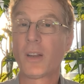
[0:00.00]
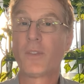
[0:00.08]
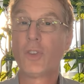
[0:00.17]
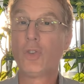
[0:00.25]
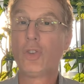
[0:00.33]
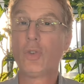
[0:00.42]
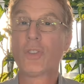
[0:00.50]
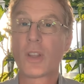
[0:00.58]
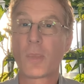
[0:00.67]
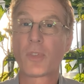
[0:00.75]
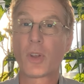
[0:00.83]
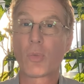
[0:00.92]
If you do
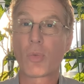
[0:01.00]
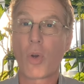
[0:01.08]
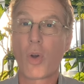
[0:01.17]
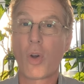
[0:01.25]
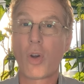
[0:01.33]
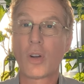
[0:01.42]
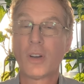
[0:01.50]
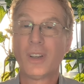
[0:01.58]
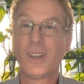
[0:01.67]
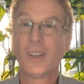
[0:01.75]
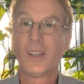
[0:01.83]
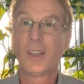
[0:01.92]
something wrong,
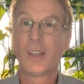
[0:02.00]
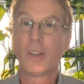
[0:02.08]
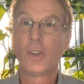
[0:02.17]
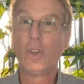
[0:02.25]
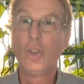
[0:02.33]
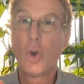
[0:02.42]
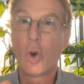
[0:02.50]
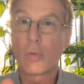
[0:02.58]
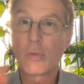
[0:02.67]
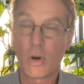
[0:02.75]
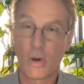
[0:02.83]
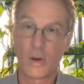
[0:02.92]
you're
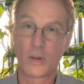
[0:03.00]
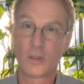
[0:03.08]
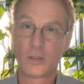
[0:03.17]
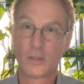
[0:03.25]
wrong.